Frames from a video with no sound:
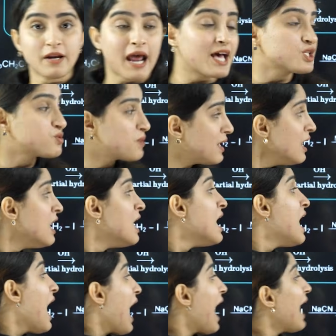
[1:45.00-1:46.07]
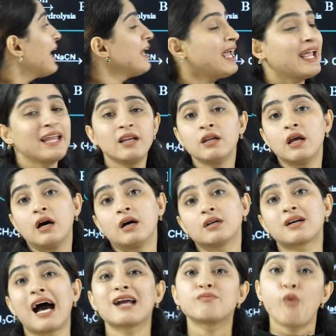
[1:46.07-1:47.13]
as well, and in uh,
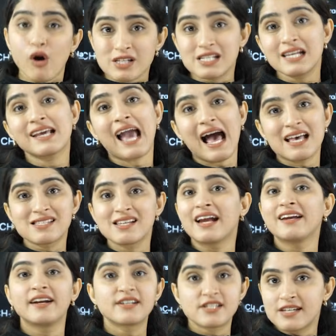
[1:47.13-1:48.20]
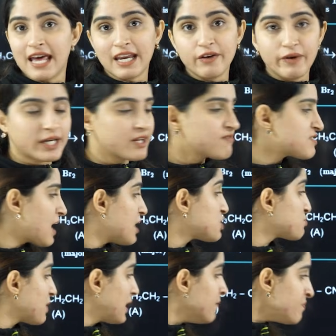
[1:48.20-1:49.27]
carboxylic acid and its derivatives as
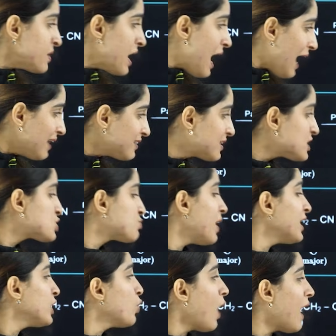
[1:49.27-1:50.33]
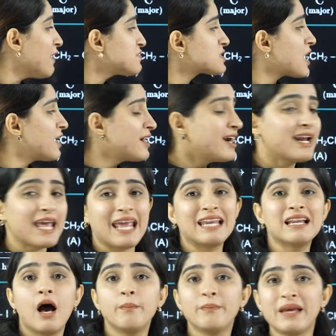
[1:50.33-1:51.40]
well. And this one you have studied in
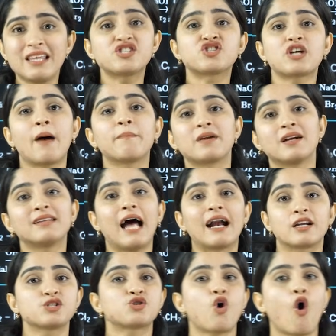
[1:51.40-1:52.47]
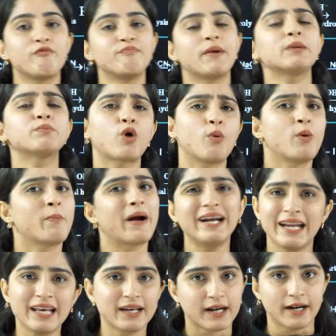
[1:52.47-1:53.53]
amines chapter, that is Hoffmann bromamide
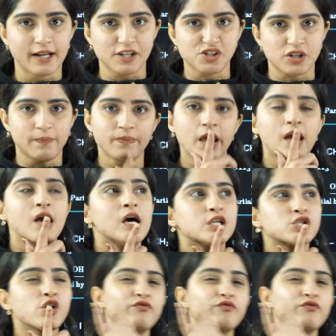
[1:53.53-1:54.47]
degradation. So